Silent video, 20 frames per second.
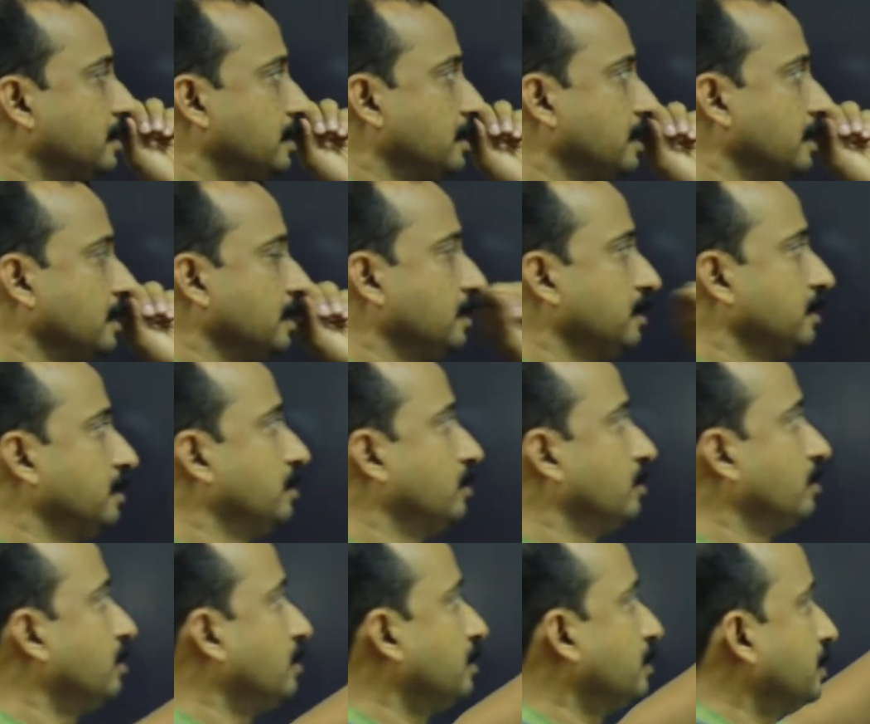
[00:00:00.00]
clearly you
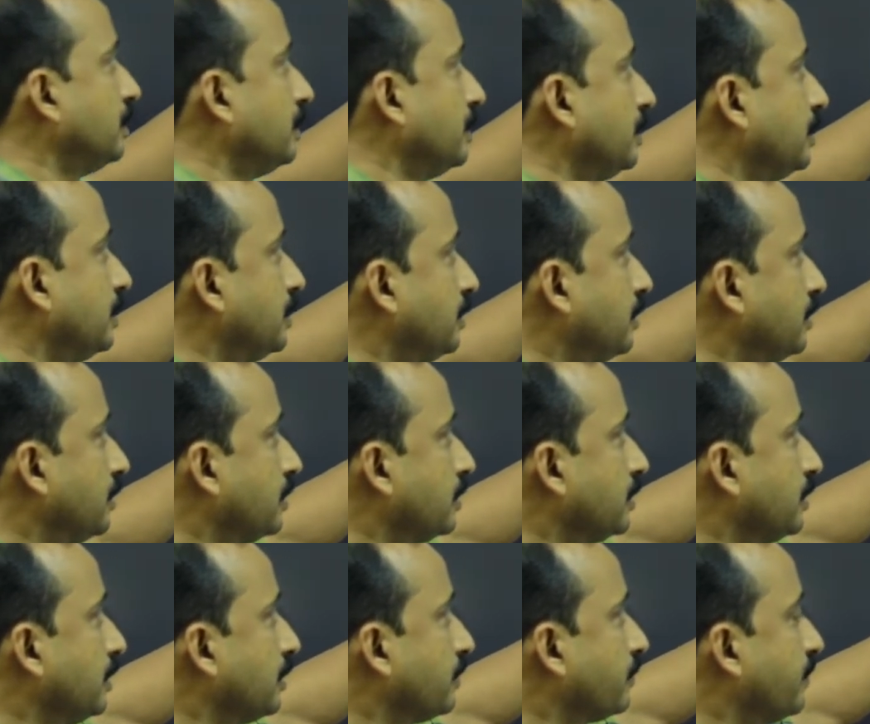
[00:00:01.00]
know
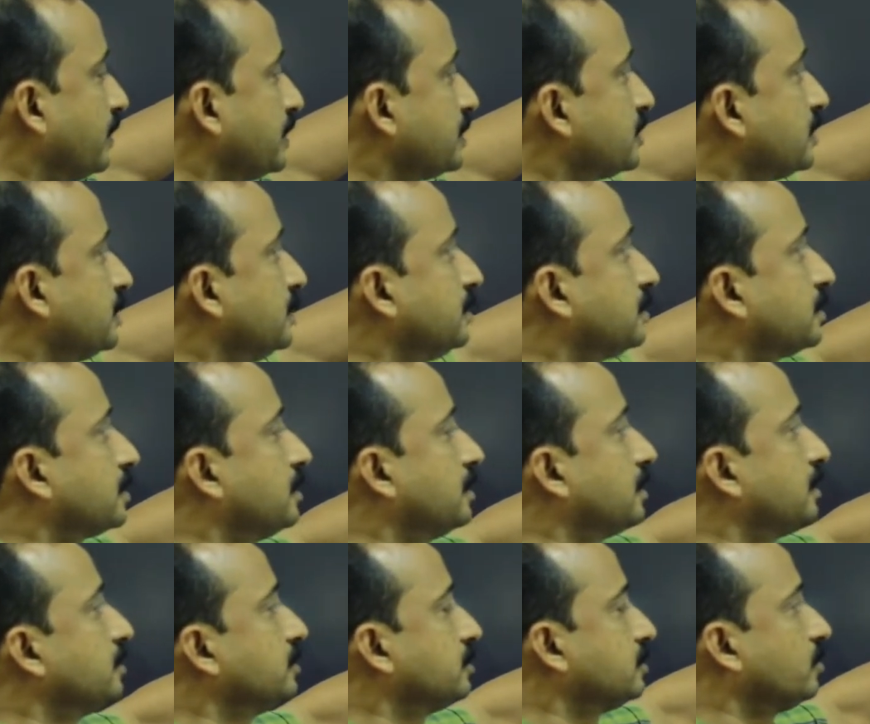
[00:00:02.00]
here function is
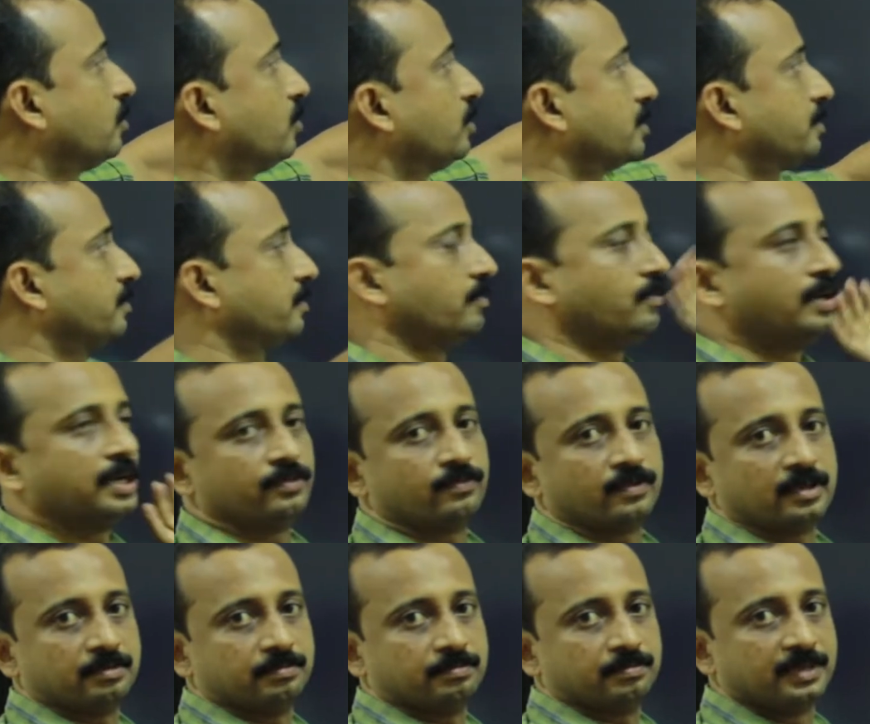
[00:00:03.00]
clearly is not
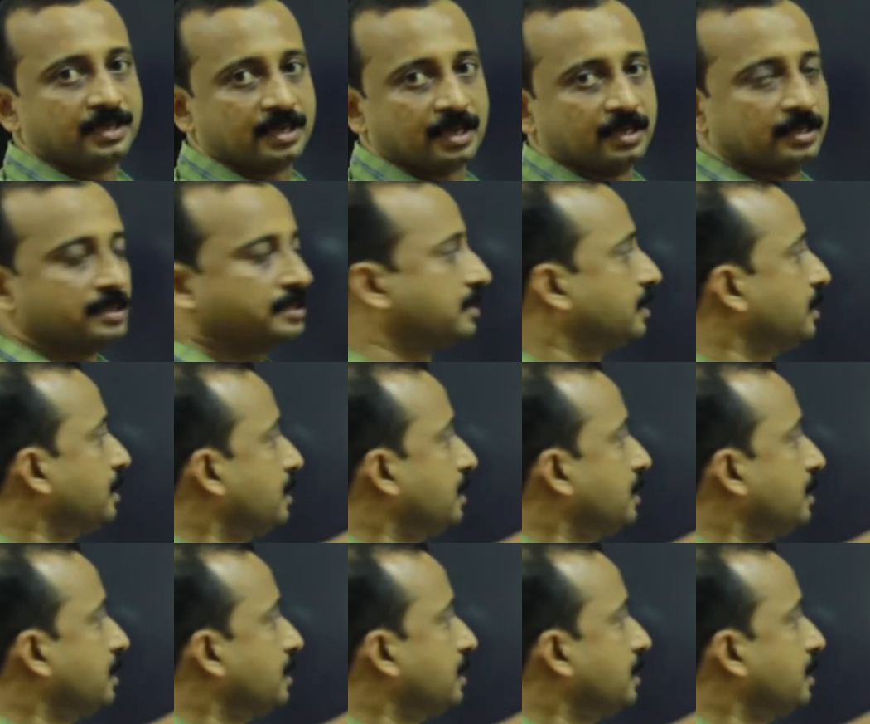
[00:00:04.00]
1 1, because